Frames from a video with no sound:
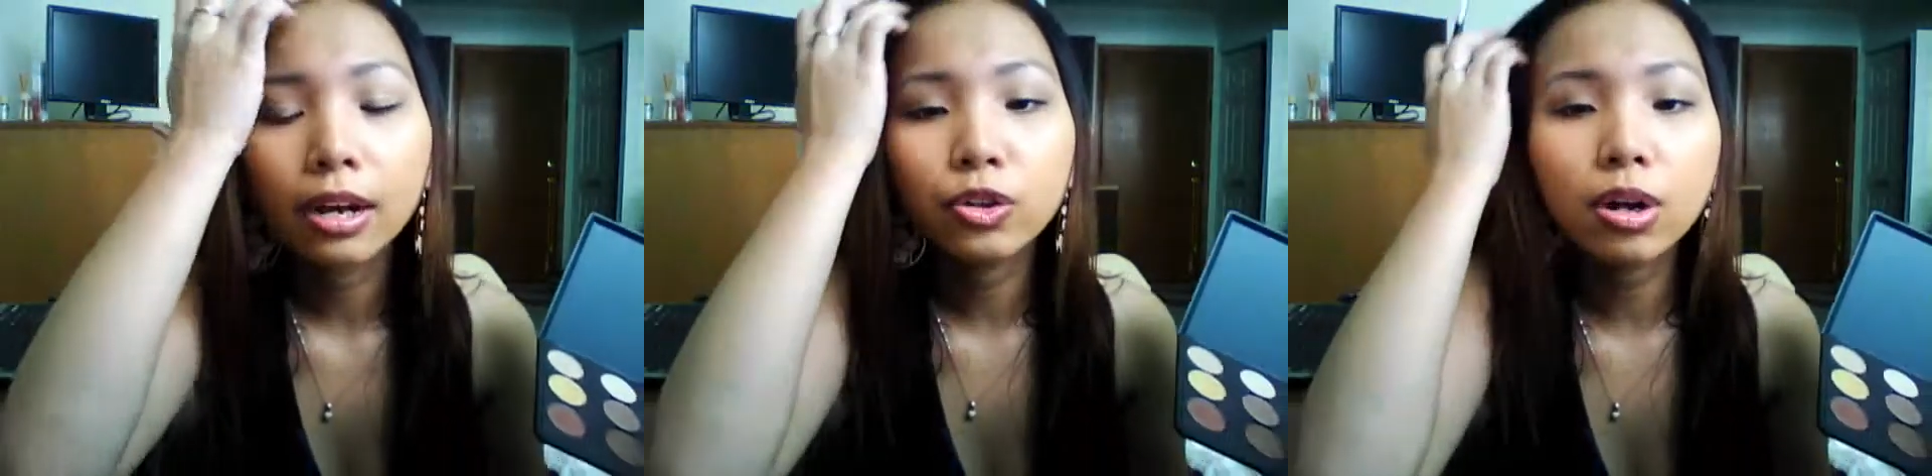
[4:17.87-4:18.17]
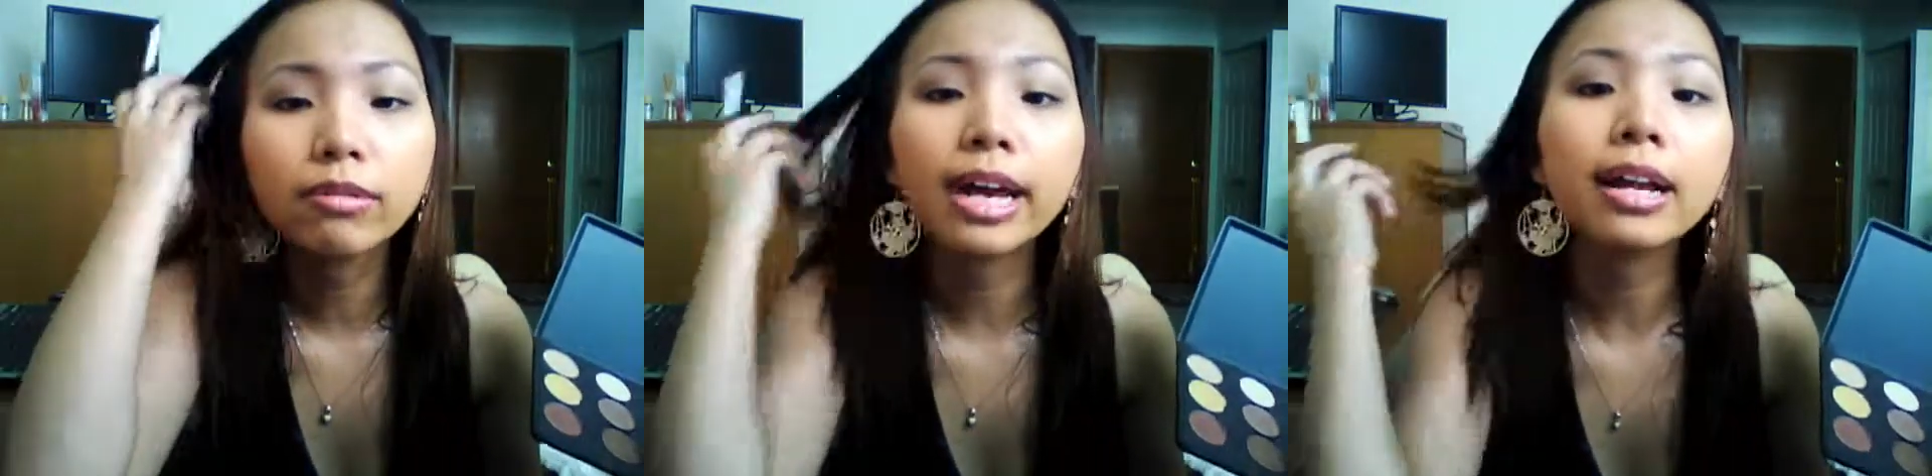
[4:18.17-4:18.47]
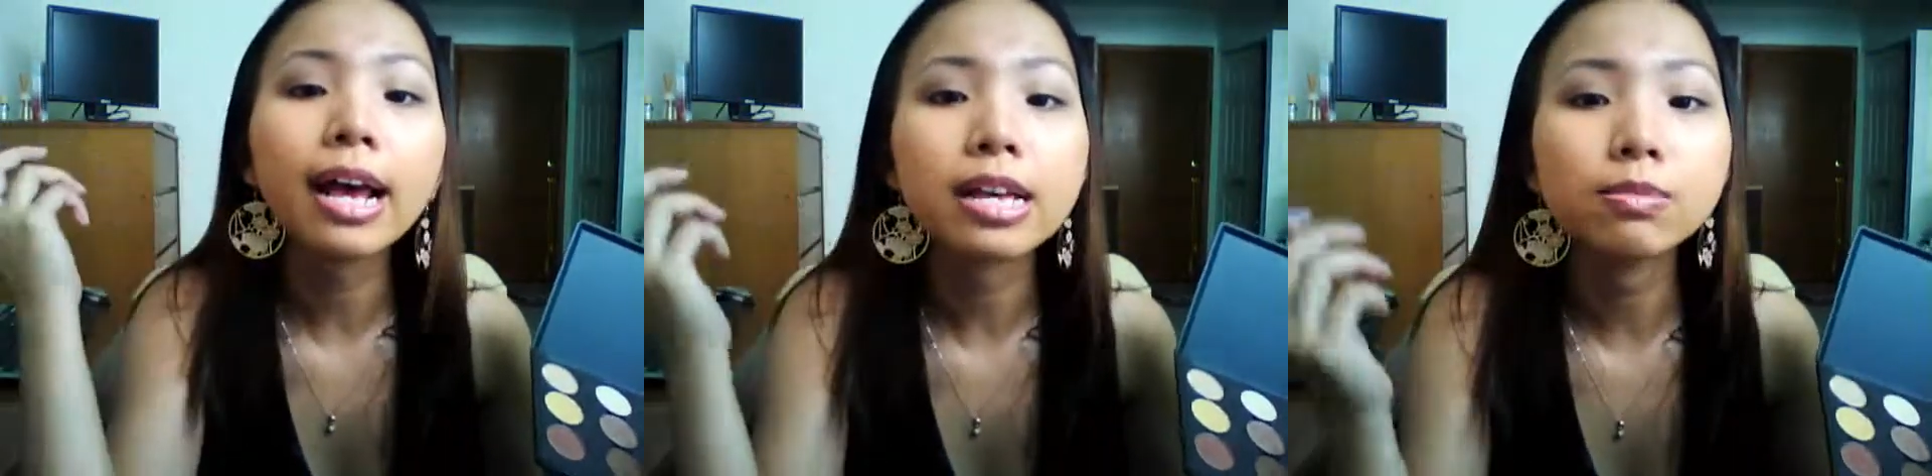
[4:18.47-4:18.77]
you don't
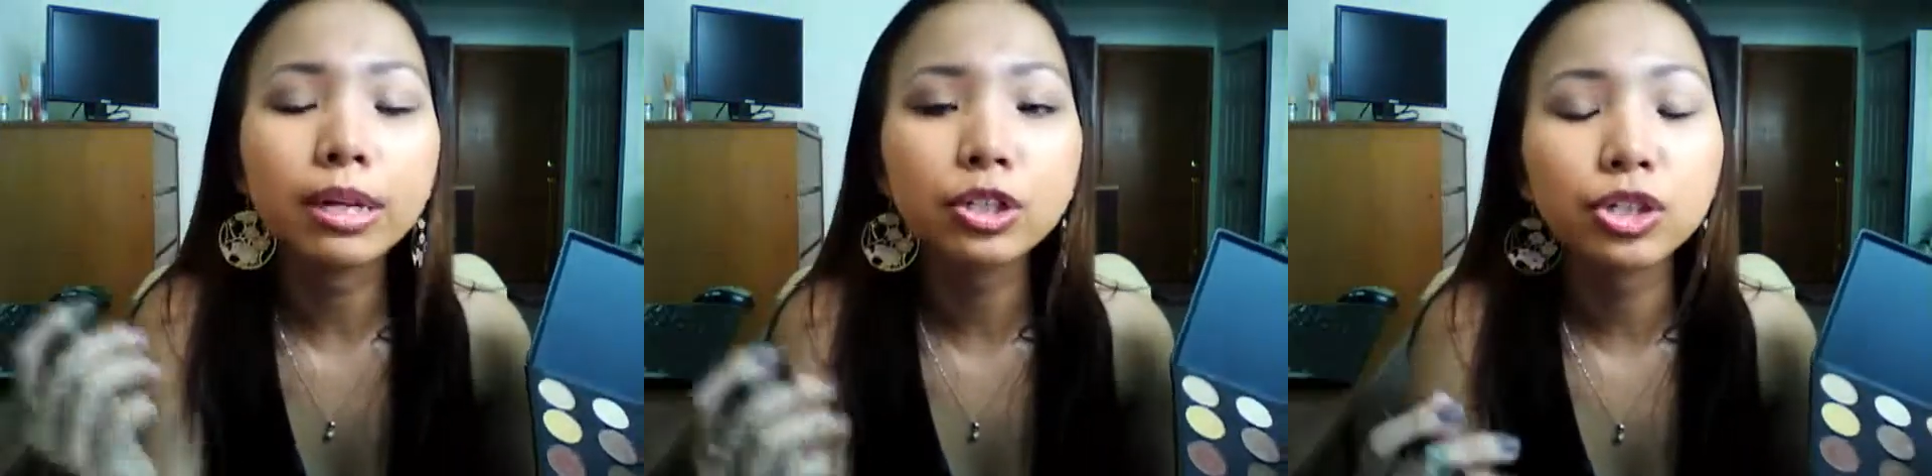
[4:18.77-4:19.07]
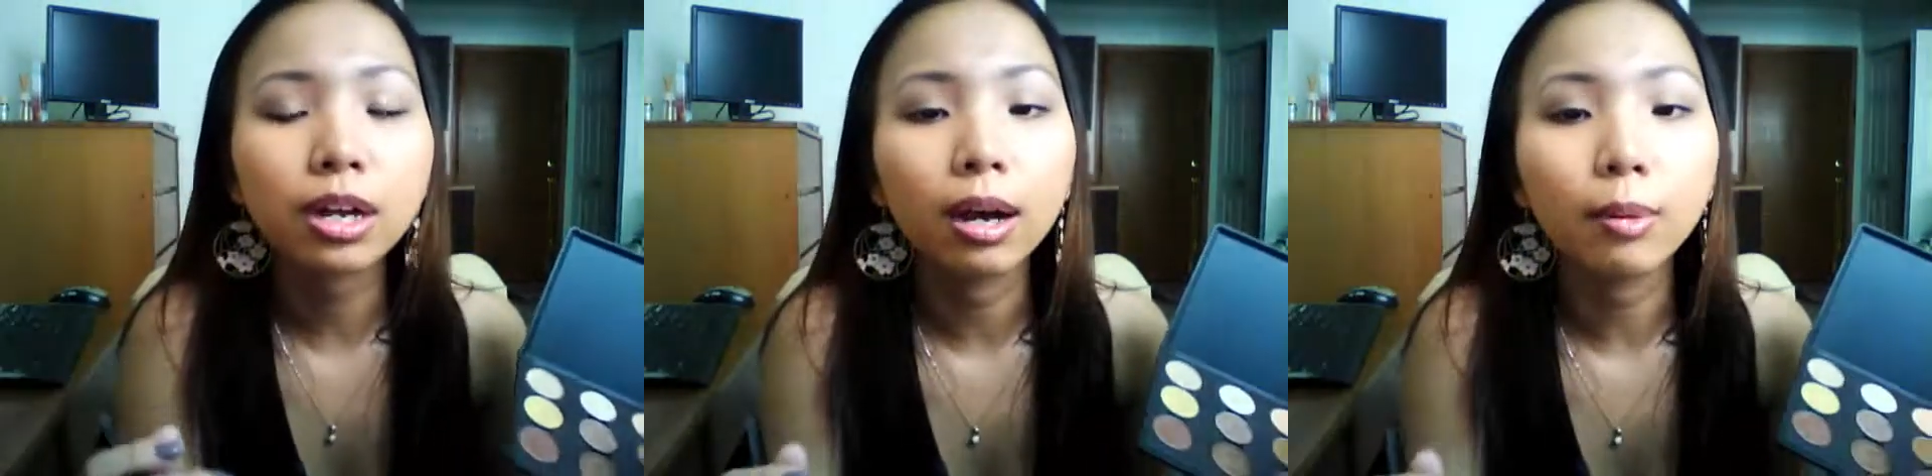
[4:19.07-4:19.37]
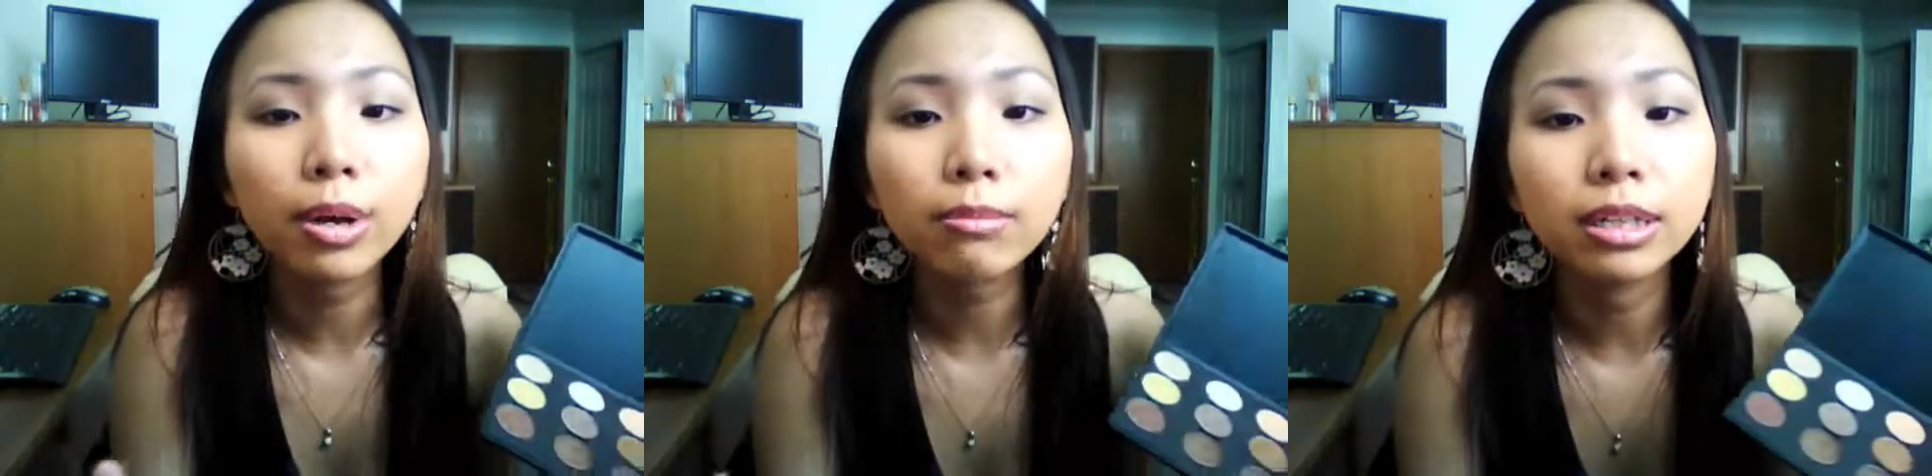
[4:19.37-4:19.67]
get as much
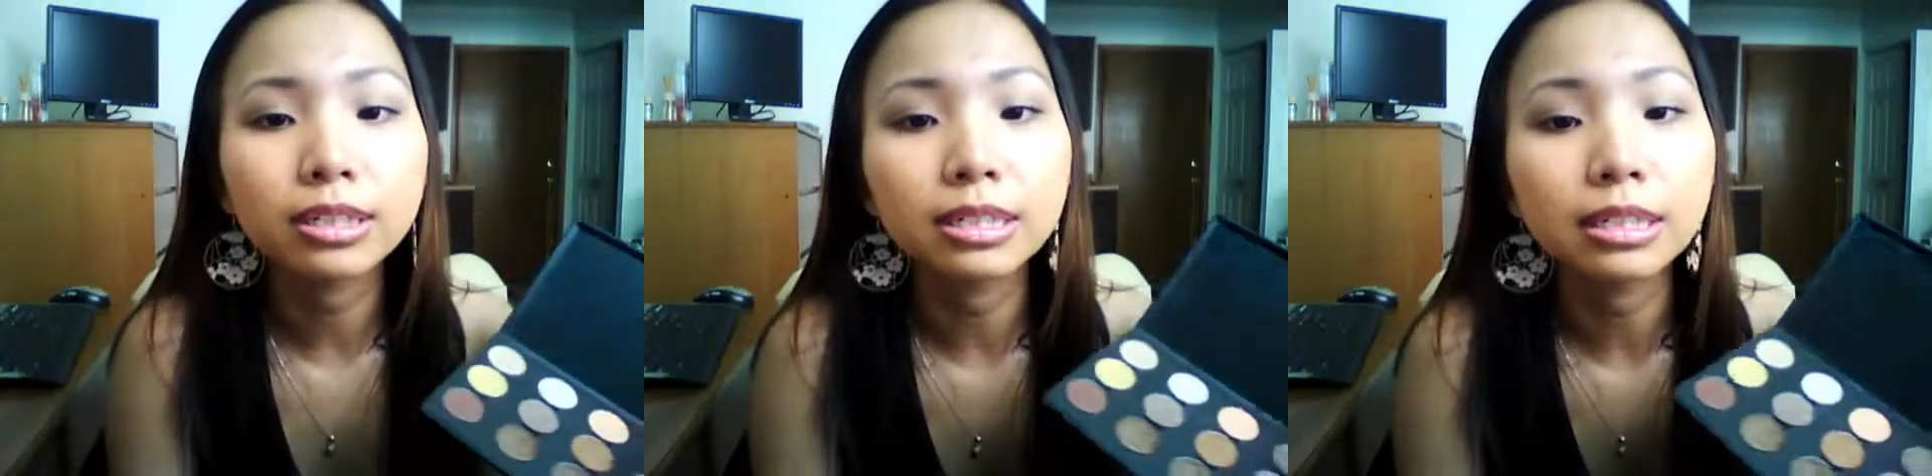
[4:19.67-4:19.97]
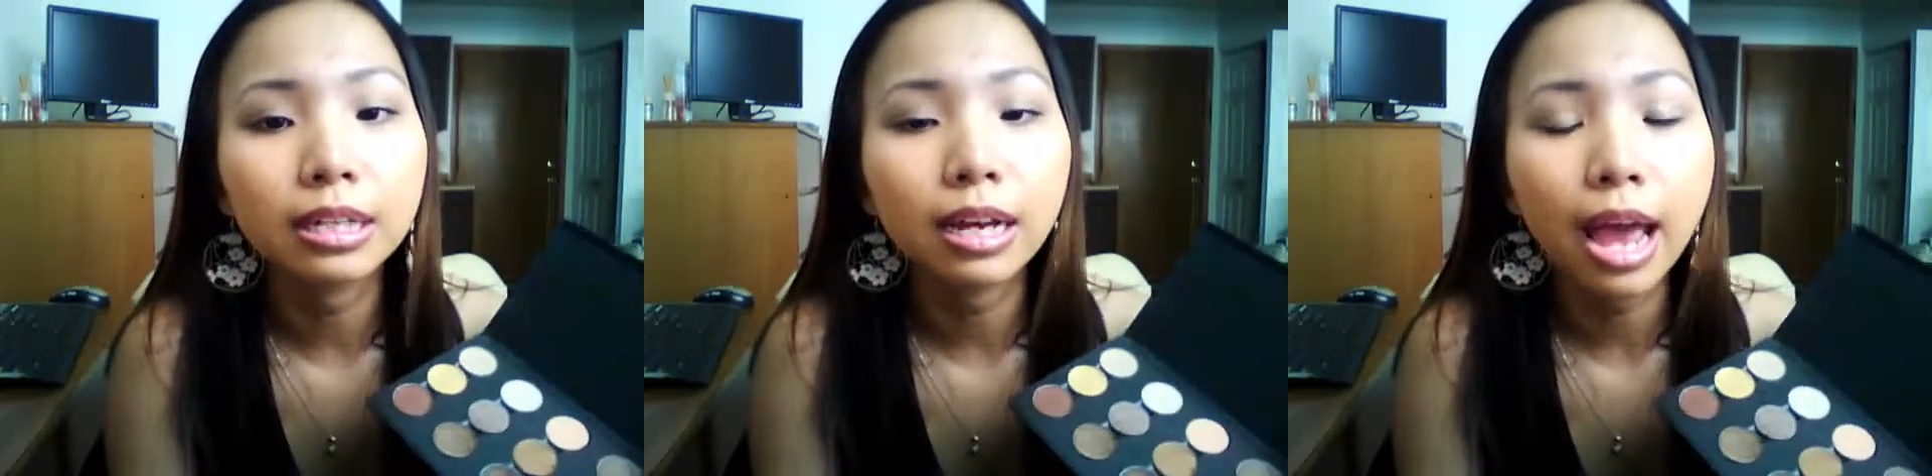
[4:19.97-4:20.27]
pigment